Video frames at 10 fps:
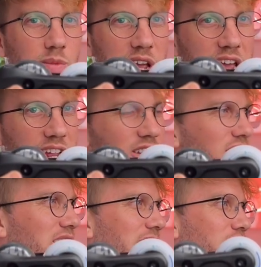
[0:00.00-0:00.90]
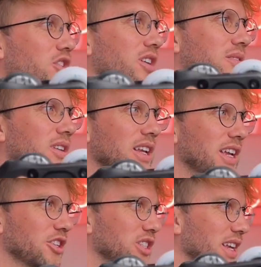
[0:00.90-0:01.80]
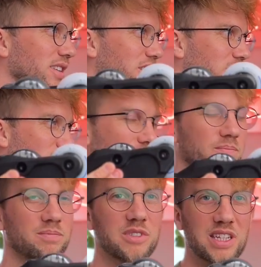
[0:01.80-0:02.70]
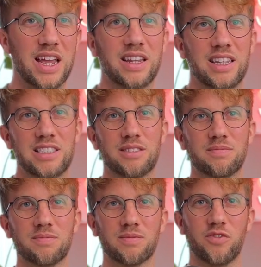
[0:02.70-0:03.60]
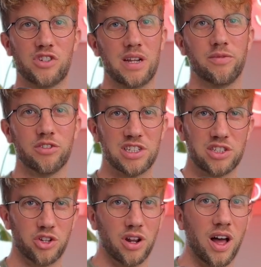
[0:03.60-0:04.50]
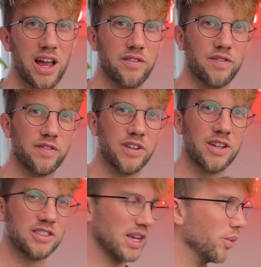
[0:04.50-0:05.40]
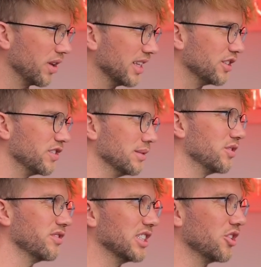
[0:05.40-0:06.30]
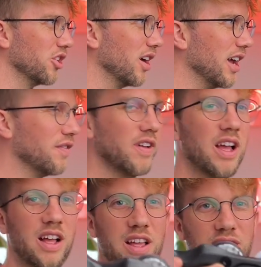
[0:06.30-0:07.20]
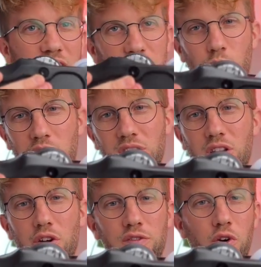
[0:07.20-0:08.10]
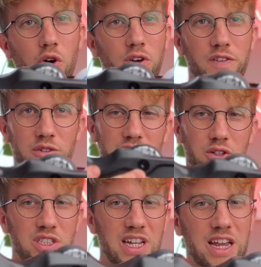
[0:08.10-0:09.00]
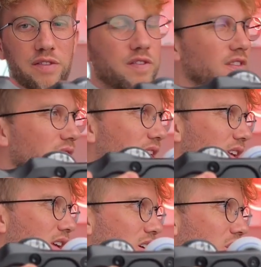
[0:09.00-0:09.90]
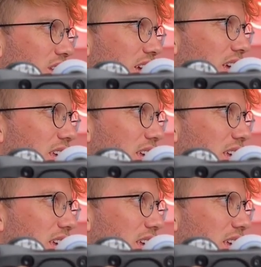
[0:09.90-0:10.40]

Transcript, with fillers: my head and you say you've got, and you said you've got to skate this frame for the rest of your life, skate one of these frames for the rest of your life, that's the one I'd go for. I felt so safe on it